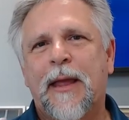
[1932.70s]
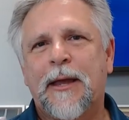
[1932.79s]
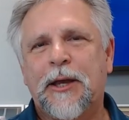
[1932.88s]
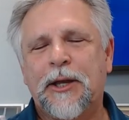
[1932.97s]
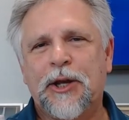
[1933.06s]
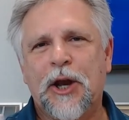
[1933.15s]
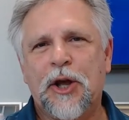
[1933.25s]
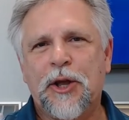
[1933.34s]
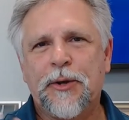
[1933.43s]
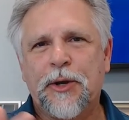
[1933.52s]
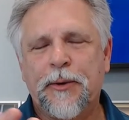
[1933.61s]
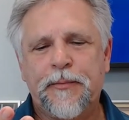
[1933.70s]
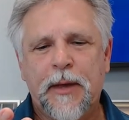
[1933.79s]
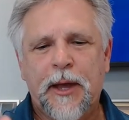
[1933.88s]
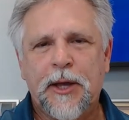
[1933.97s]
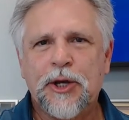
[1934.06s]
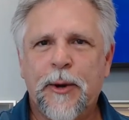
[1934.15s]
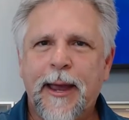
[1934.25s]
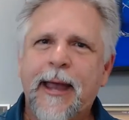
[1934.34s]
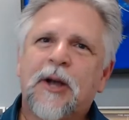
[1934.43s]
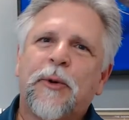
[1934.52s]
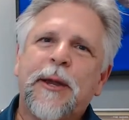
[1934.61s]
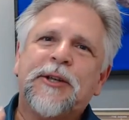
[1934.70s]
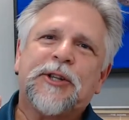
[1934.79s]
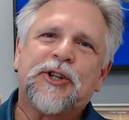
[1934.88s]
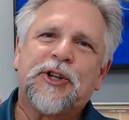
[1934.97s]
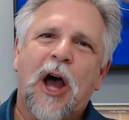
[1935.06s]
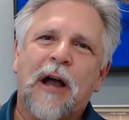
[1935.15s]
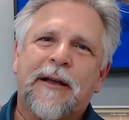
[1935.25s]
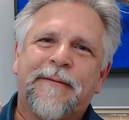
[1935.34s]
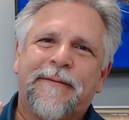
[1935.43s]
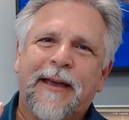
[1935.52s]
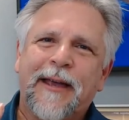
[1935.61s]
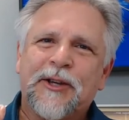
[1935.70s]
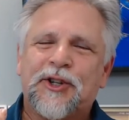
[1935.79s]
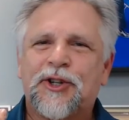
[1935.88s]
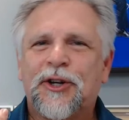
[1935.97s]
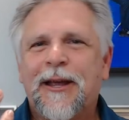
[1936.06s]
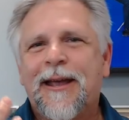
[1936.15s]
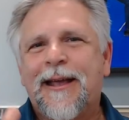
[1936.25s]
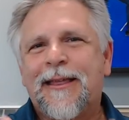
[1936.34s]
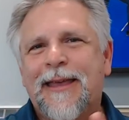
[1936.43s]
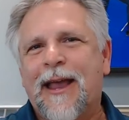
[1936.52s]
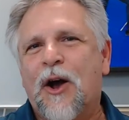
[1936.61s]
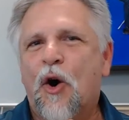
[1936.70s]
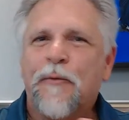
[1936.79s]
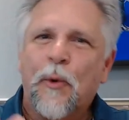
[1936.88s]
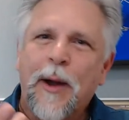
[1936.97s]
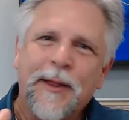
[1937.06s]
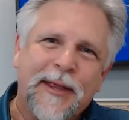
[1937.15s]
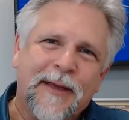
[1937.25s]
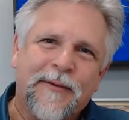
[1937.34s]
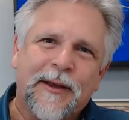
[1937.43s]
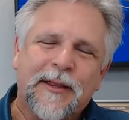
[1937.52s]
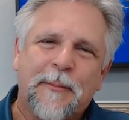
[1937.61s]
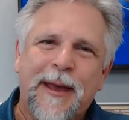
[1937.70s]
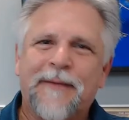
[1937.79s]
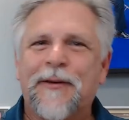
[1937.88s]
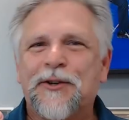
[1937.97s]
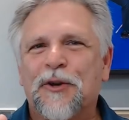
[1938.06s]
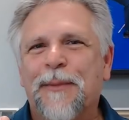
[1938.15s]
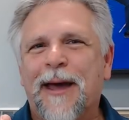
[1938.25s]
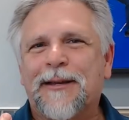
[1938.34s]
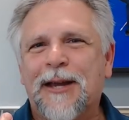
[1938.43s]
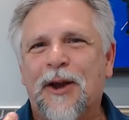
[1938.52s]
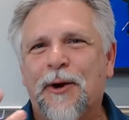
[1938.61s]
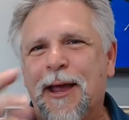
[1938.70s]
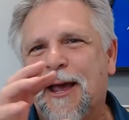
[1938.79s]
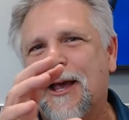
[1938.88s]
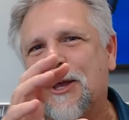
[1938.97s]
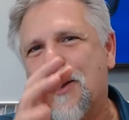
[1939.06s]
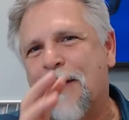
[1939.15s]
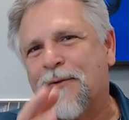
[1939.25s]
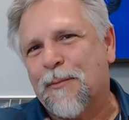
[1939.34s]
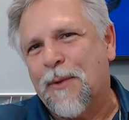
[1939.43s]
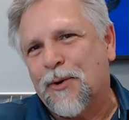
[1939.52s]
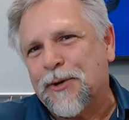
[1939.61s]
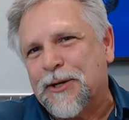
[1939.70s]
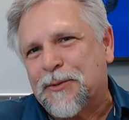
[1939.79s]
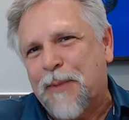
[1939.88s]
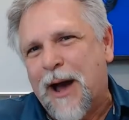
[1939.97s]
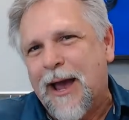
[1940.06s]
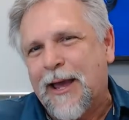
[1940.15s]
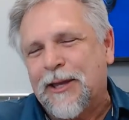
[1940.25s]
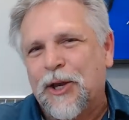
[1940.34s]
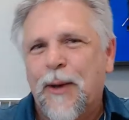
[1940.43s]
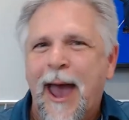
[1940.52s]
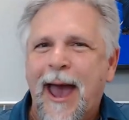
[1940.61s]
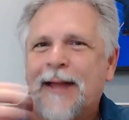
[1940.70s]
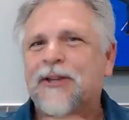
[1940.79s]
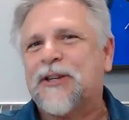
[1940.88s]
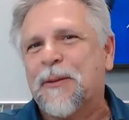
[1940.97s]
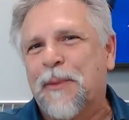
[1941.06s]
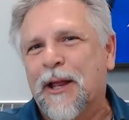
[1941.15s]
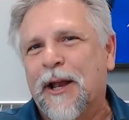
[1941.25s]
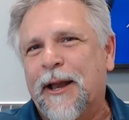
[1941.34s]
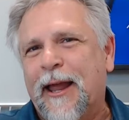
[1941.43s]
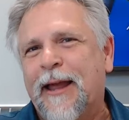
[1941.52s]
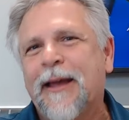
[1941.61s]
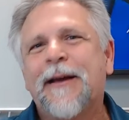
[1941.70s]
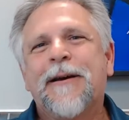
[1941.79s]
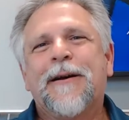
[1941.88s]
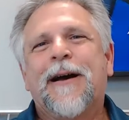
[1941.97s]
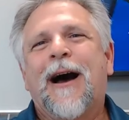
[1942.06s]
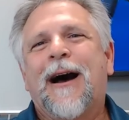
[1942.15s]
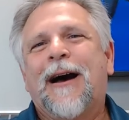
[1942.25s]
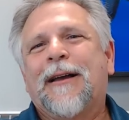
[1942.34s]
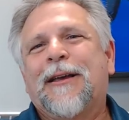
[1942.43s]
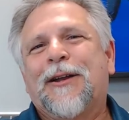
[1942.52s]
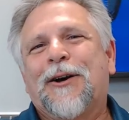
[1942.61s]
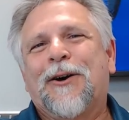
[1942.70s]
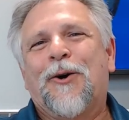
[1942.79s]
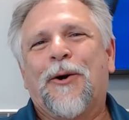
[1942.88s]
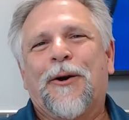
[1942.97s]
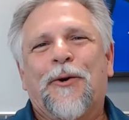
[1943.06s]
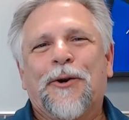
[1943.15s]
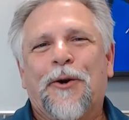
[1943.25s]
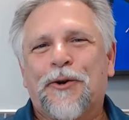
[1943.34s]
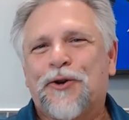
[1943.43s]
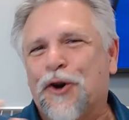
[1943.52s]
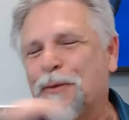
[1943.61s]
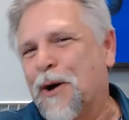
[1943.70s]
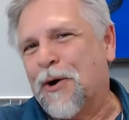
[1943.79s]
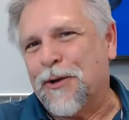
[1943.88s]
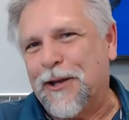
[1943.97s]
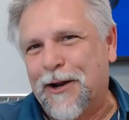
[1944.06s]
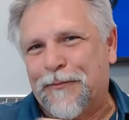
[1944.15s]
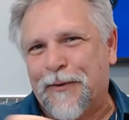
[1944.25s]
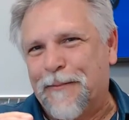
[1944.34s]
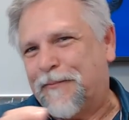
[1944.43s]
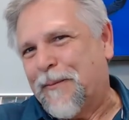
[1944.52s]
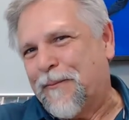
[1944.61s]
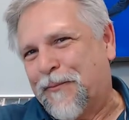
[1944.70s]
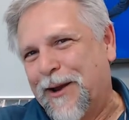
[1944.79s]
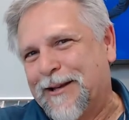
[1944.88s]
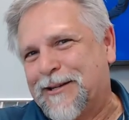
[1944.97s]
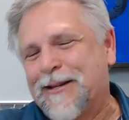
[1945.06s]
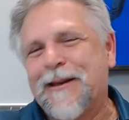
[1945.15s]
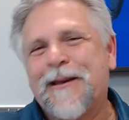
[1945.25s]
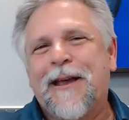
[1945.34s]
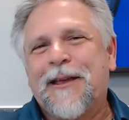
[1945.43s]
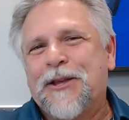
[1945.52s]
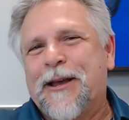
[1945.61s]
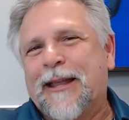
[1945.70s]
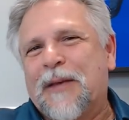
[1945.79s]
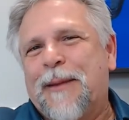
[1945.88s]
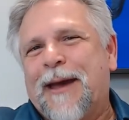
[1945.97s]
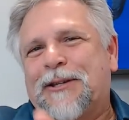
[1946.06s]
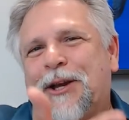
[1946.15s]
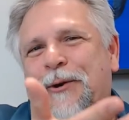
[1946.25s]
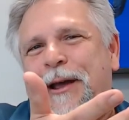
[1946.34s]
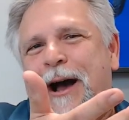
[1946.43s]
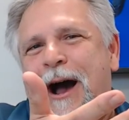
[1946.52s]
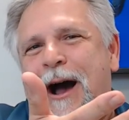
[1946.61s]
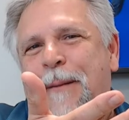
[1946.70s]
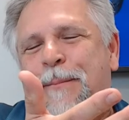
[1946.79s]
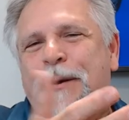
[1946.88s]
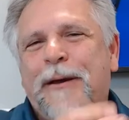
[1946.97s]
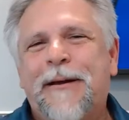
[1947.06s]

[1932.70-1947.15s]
You, you know, you, you, you increase the stock of fish, they overrun the, the beneficial bacteria, you have an ammonia spike, you add stability, uh, you know, or, or, or turbo, you know, from, from Fritz, you get the bacteria up.